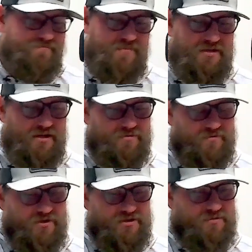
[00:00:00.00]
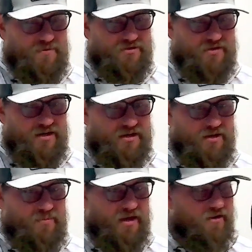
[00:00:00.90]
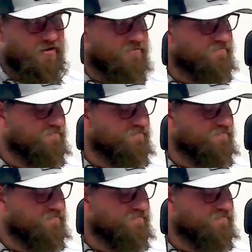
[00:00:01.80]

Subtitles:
We've just been trying to get better,